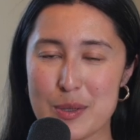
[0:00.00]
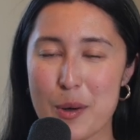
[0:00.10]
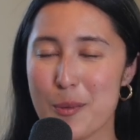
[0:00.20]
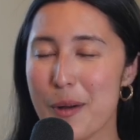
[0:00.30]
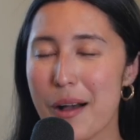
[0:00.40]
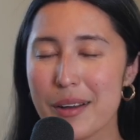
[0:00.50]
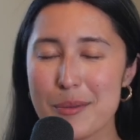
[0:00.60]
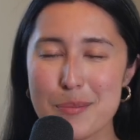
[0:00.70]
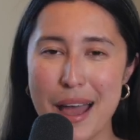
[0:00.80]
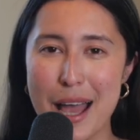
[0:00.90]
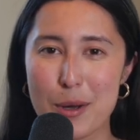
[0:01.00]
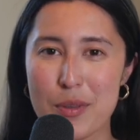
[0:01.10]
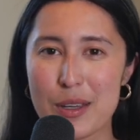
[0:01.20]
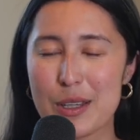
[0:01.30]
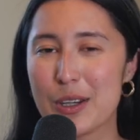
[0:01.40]
So welcome back,
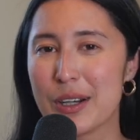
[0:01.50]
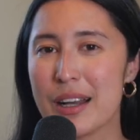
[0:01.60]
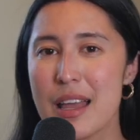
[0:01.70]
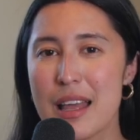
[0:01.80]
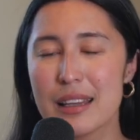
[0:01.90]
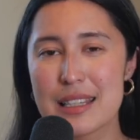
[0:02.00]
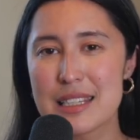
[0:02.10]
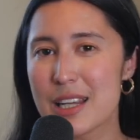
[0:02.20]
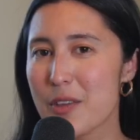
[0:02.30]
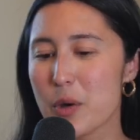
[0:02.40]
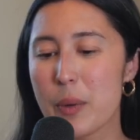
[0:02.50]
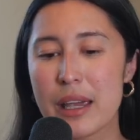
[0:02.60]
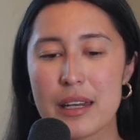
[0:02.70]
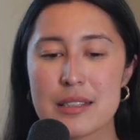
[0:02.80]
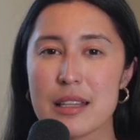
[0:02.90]
whether you're listening on the
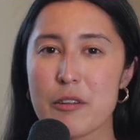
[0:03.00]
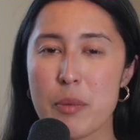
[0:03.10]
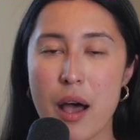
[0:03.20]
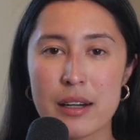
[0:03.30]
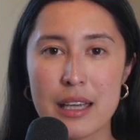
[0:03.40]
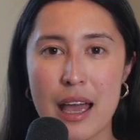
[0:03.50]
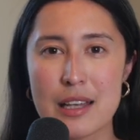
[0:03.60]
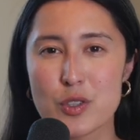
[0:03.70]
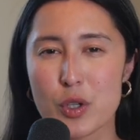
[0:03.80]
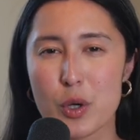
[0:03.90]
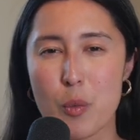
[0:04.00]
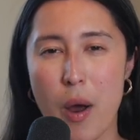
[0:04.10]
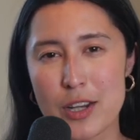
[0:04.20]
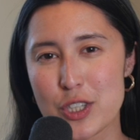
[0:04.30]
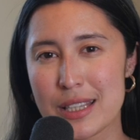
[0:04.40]
Awaken into Love podcast or you're
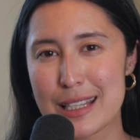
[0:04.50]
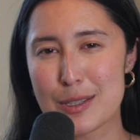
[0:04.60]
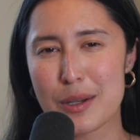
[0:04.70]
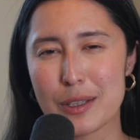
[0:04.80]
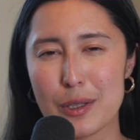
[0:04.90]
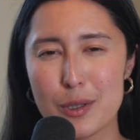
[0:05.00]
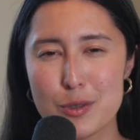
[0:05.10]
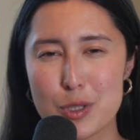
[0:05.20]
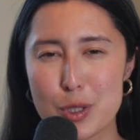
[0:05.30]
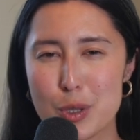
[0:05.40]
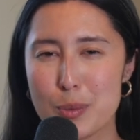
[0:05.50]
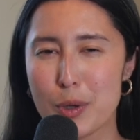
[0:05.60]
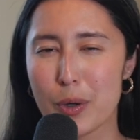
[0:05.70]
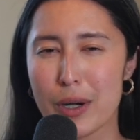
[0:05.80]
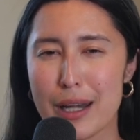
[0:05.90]
watching this on
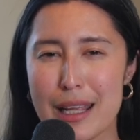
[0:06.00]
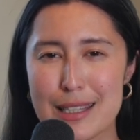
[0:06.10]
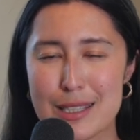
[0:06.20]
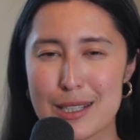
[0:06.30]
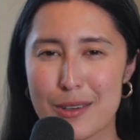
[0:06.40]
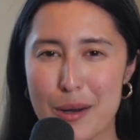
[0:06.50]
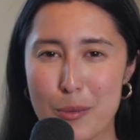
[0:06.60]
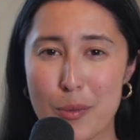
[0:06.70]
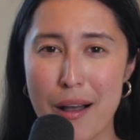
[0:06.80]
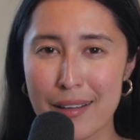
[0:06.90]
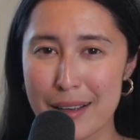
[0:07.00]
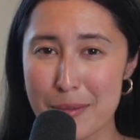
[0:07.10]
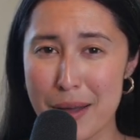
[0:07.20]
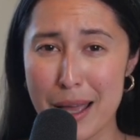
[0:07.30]
YouTube or on Instagram. Welcome.